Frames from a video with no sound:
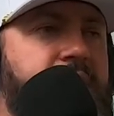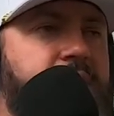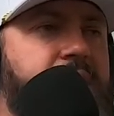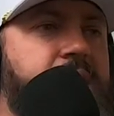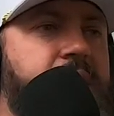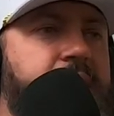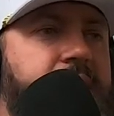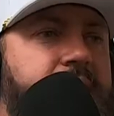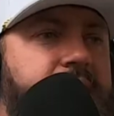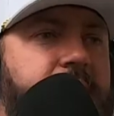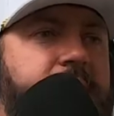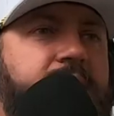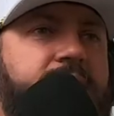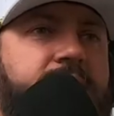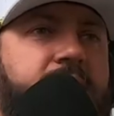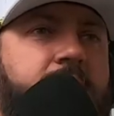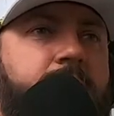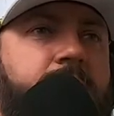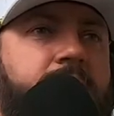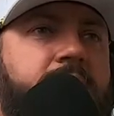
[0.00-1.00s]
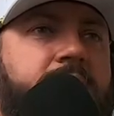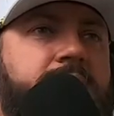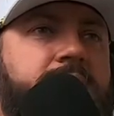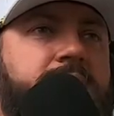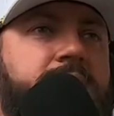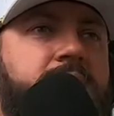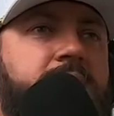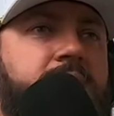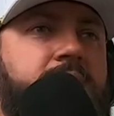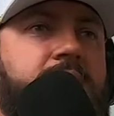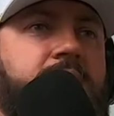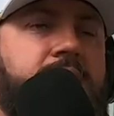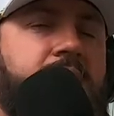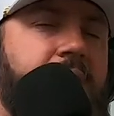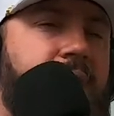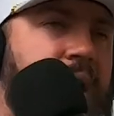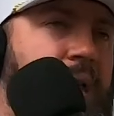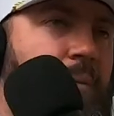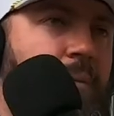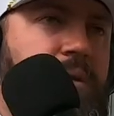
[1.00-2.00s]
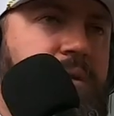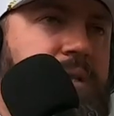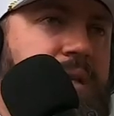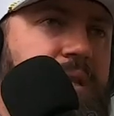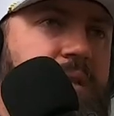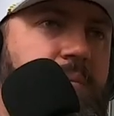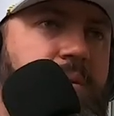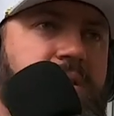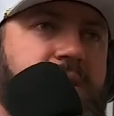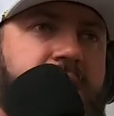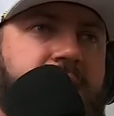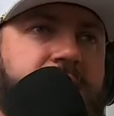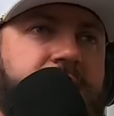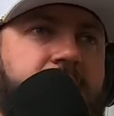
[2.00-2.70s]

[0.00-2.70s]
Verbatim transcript: gets like 75 plus, uh-huh. he wears nothing but tank